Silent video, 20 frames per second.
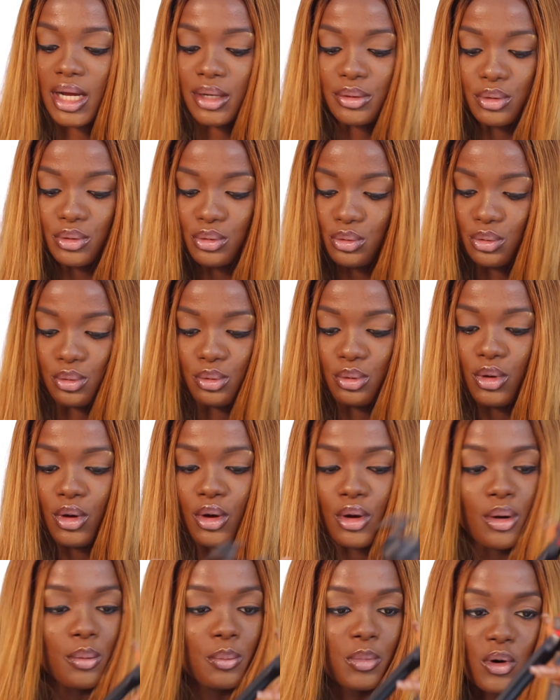I don't know,
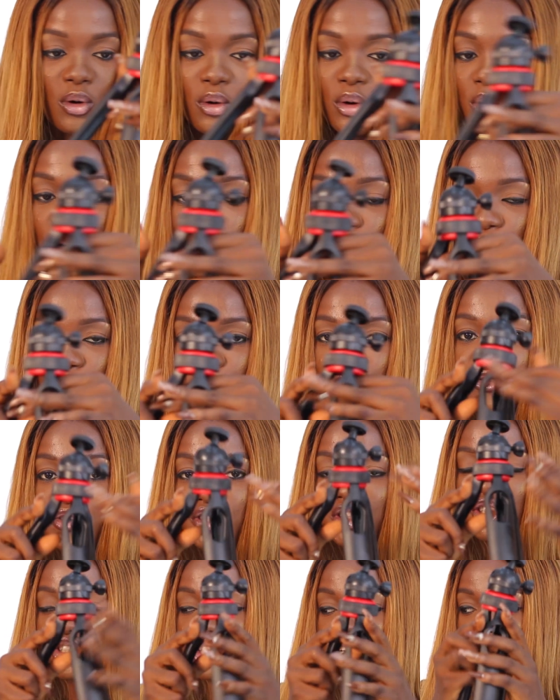but if
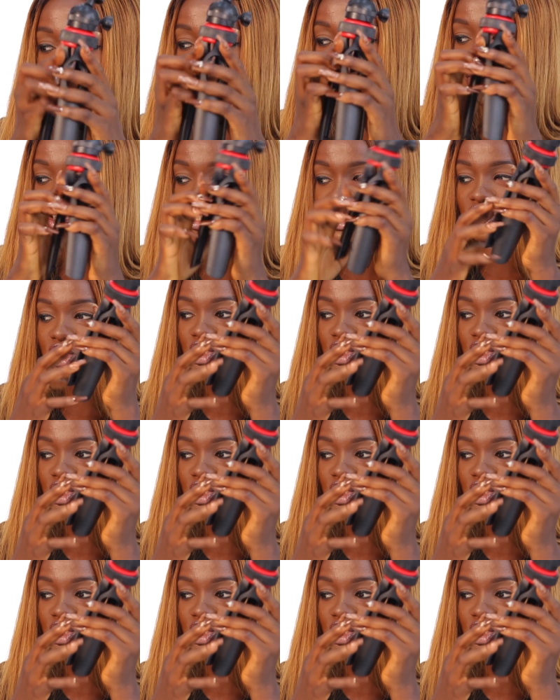it's just for this